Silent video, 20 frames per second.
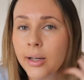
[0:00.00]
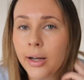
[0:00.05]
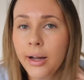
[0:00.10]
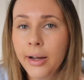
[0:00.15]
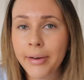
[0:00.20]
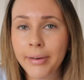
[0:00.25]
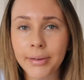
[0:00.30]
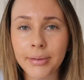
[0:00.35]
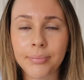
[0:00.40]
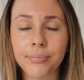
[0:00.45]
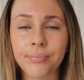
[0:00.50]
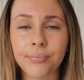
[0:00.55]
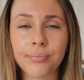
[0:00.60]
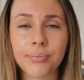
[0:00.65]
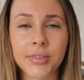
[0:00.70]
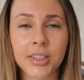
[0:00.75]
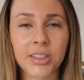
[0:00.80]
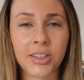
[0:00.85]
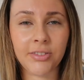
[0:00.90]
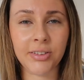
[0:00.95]
I
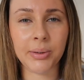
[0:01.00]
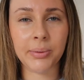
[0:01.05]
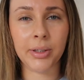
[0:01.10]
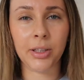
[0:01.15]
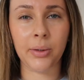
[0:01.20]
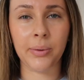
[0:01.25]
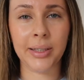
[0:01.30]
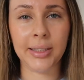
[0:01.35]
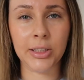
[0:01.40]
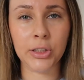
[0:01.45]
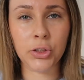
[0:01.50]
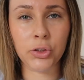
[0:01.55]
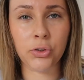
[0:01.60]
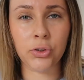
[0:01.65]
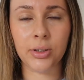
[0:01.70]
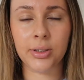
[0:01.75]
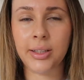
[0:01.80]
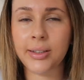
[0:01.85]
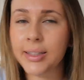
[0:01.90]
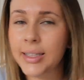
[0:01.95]
don't really want to go any
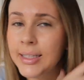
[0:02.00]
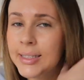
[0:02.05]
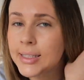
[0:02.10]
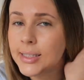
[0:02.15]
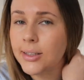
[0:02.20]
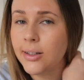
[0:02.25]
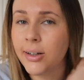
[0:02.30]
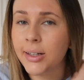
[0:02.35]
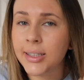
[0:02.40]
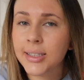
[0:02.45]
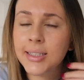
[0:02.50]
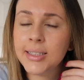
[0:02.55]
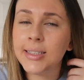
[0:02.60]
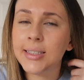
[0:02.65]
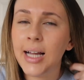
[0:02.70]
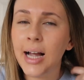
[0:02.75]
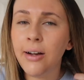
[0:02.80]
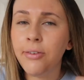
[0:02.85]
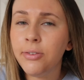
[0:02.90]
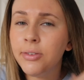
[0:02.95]
shorter than this. I can
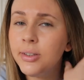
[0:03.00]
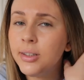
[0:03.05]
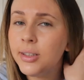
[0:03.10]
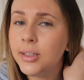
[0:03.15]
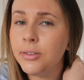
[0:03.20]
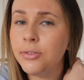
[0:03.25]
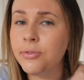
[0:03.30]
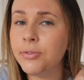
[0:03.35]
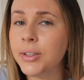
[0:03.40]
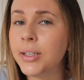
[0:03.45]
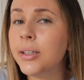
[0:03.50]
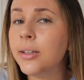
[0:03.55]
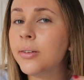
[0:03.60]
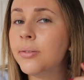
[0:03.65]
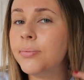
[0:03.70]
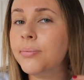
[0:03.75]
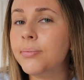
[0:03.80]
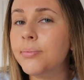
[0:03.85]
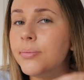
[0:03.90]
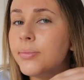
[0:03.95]
definitely
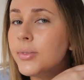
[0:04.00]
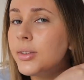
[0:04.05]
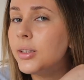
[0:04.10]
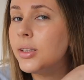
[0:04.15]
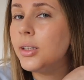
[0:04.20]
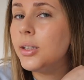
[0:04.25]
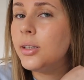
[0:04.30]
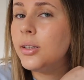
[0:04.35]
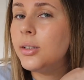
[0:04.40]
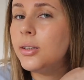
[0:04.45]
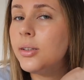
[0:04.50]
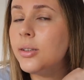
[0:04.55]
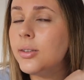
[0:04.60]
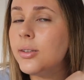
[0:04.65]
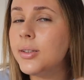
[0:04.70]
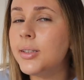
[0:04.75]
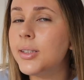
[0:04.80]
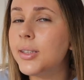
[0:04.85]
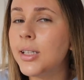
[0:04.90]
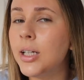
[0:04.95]
feel
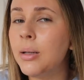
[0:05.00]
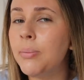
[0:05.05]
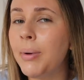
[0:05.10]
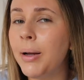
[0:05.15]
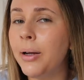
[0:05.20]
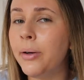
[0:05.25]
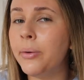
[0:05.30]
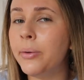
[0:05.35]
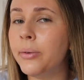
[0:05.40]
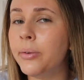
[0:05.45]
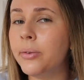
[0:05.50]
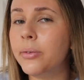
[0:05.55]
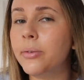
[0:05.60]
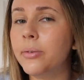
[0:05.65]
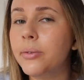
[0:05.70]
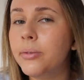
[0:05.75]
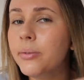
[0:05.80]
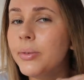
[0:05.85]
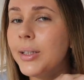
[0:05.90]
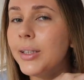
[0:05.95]
to about,
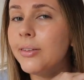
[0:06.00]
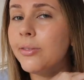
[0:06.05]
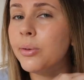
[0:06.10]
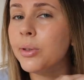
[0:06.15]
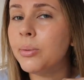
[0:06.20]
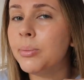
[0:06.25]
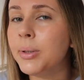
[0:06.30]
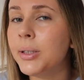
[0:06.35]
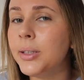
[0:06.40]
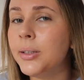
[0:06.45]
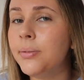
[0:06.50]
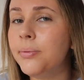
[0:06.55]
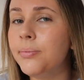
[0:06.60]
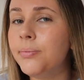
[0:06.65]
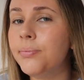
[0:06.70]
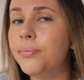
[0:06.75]
where would it be?